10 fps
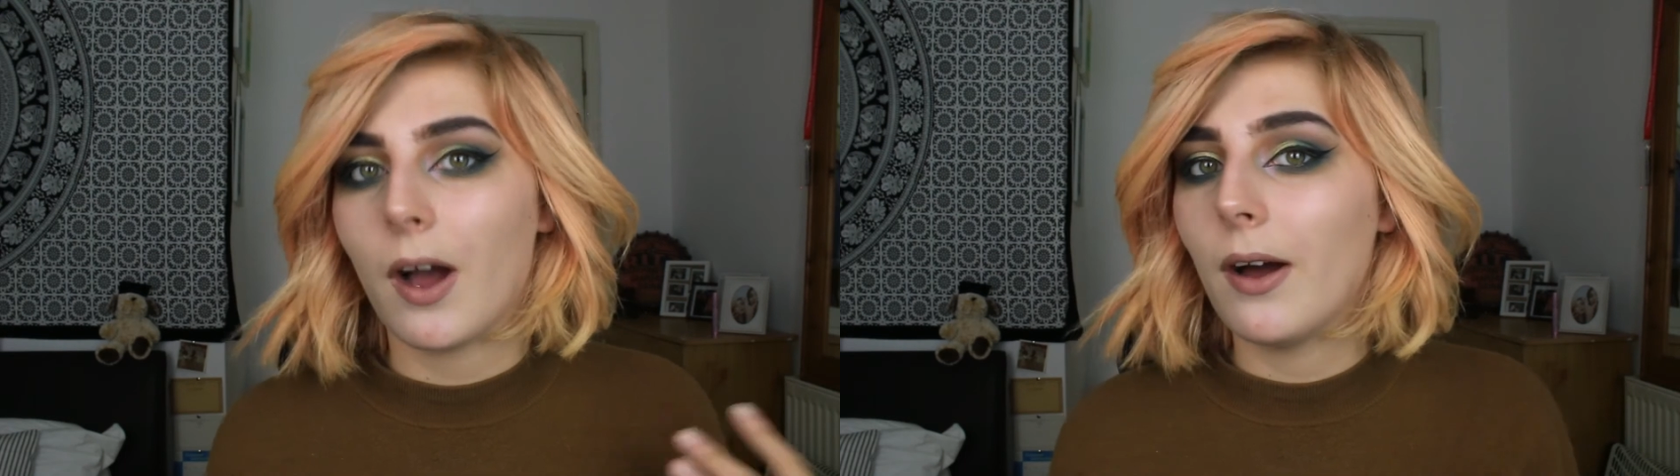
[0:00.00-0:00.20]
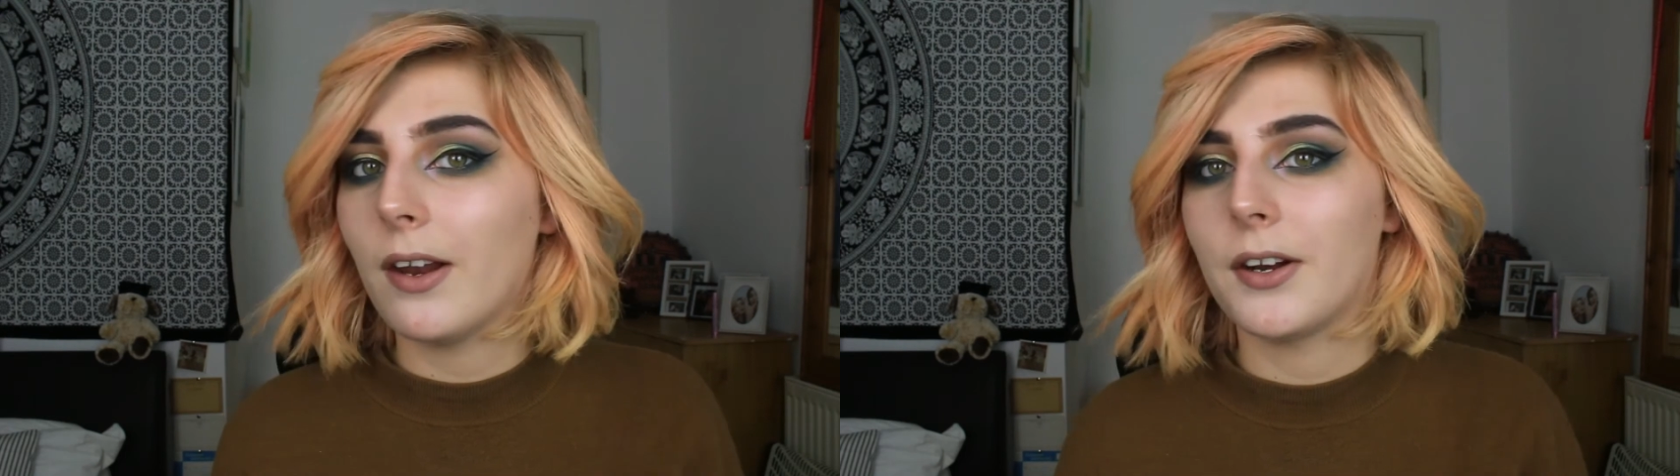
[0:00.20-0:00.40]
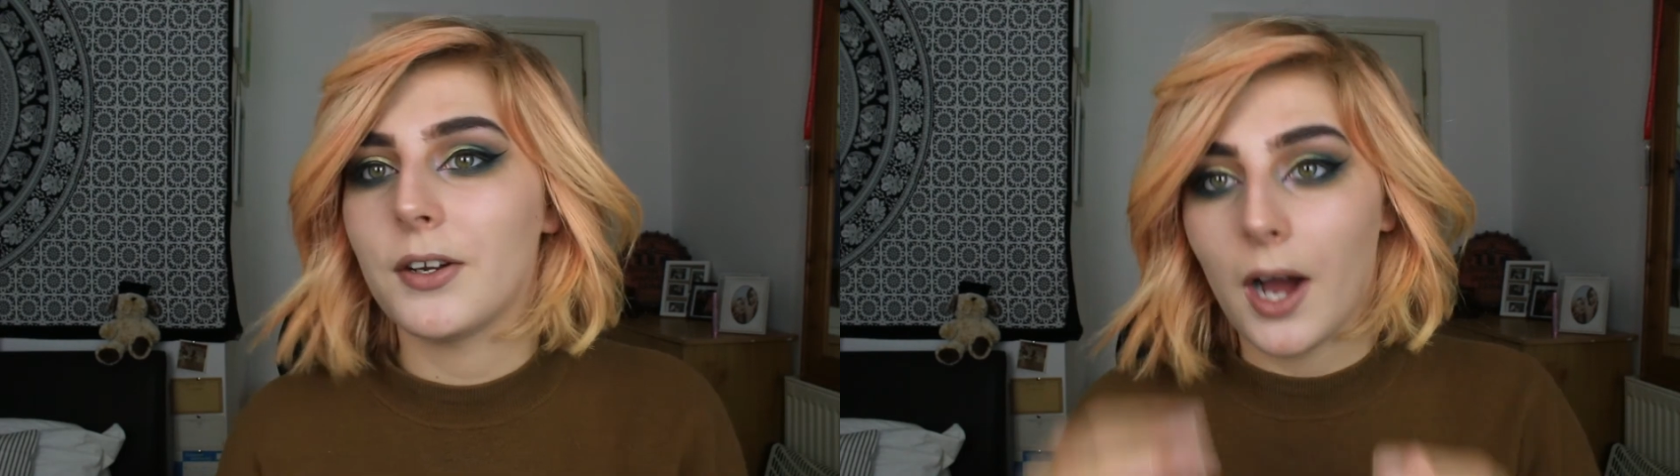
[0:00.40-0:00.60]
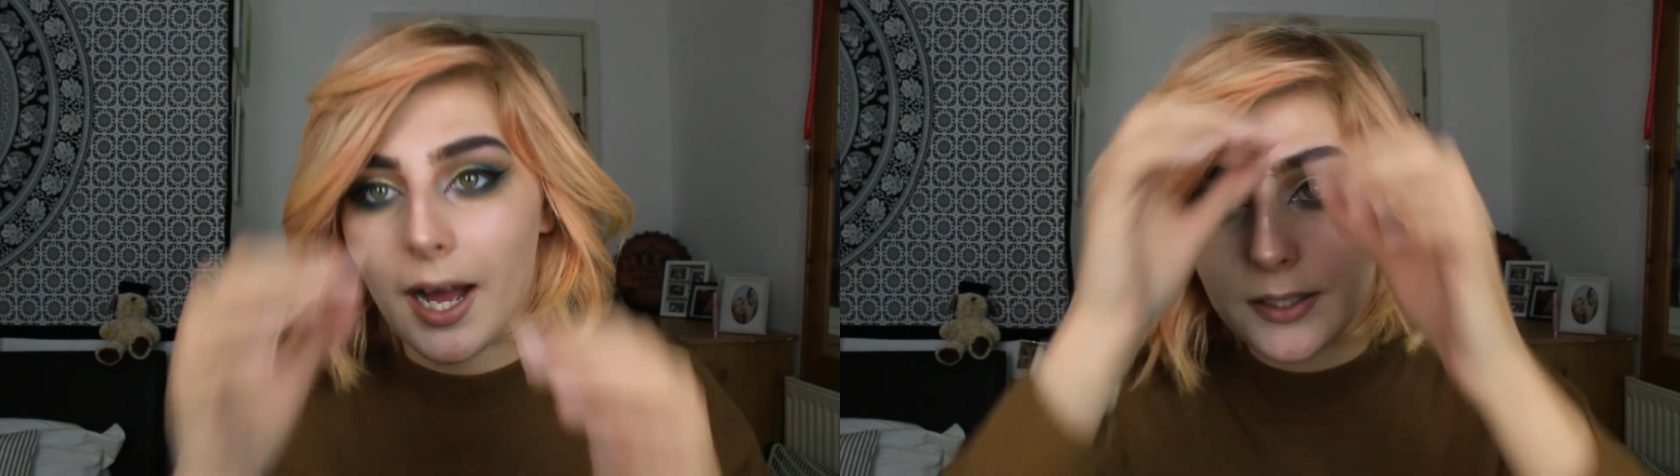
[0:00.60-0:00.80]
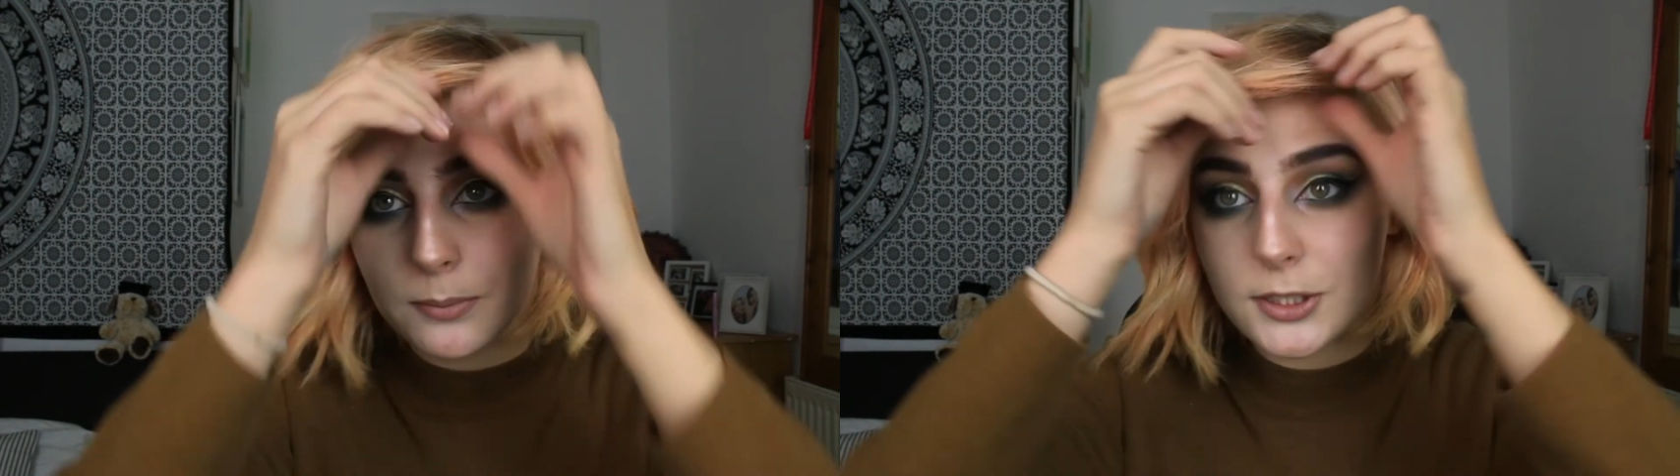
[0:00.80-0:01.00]
eyeliner
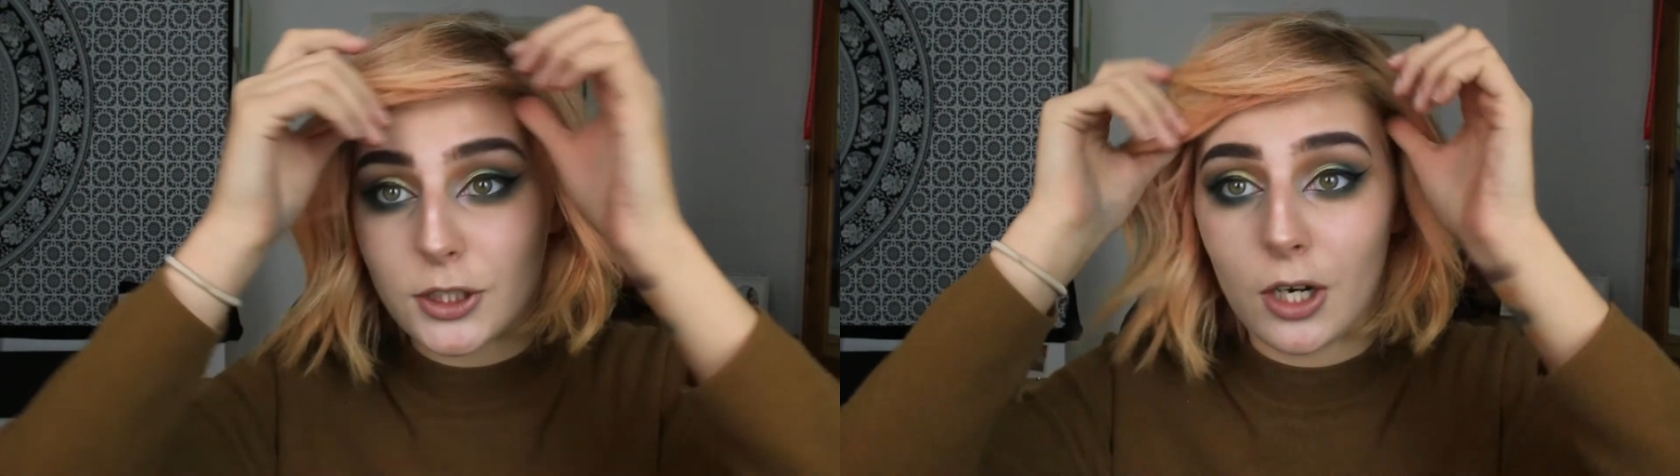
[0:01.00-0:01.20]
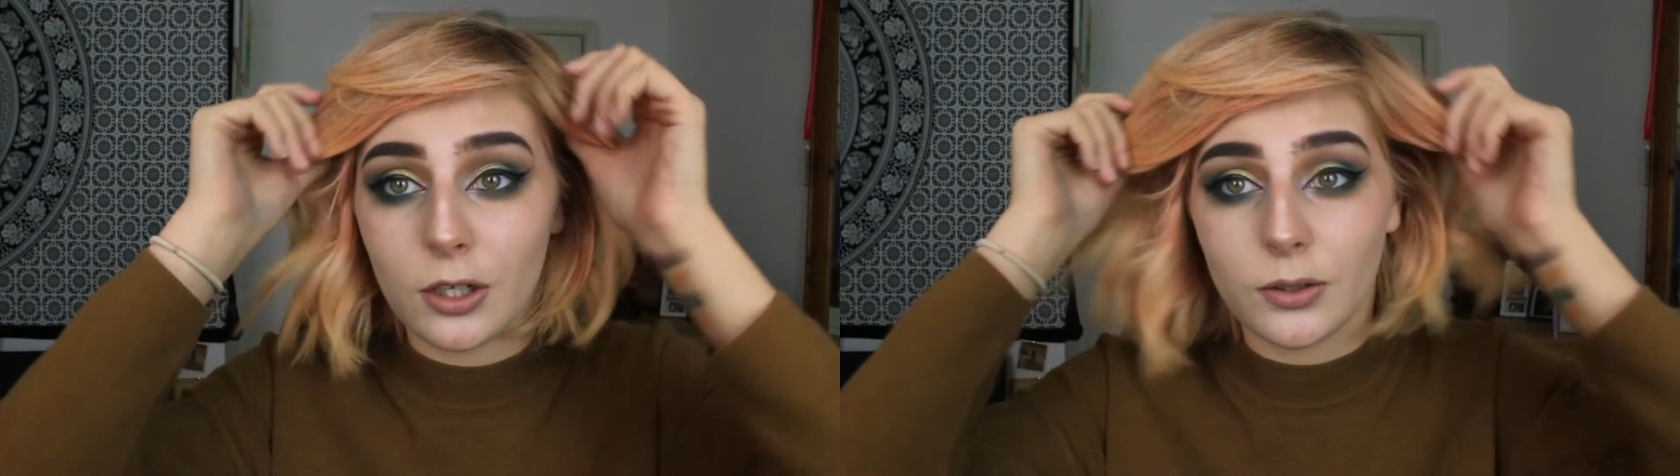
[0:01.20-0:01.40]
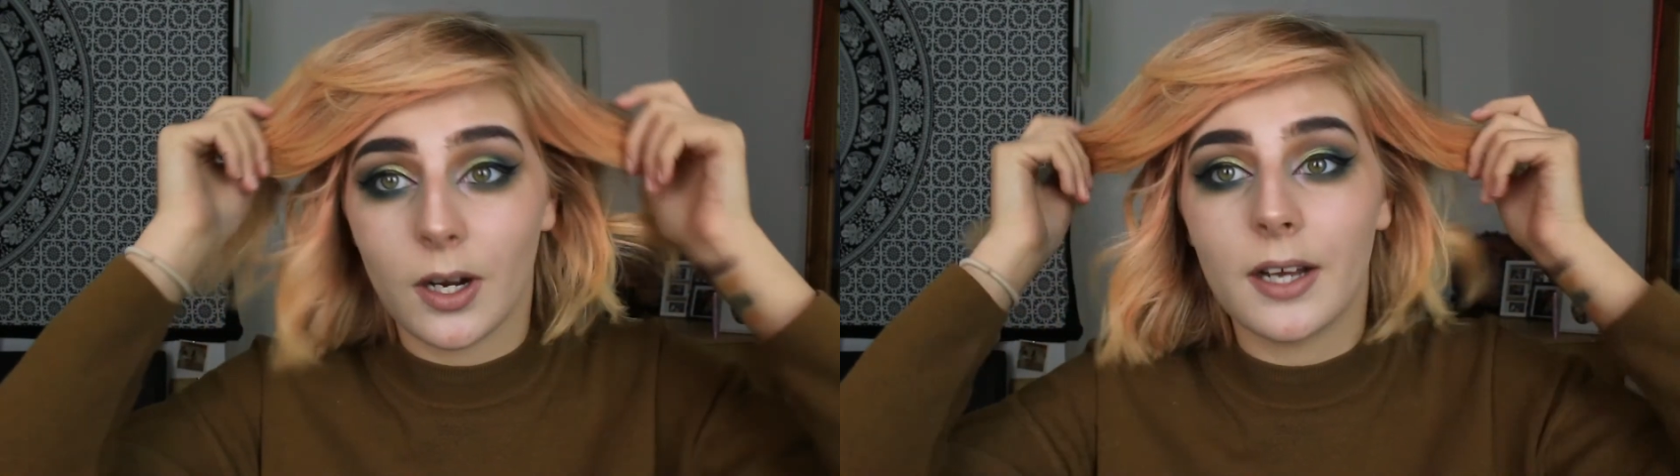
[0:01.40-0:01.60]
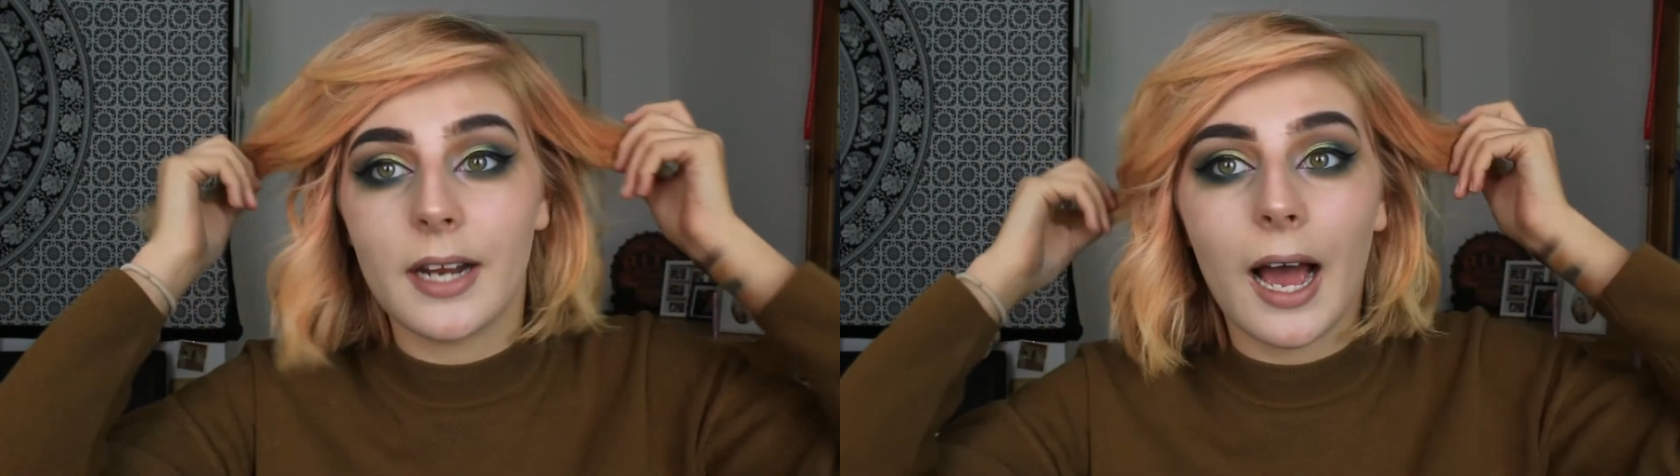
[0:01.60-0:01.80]
and mascara on,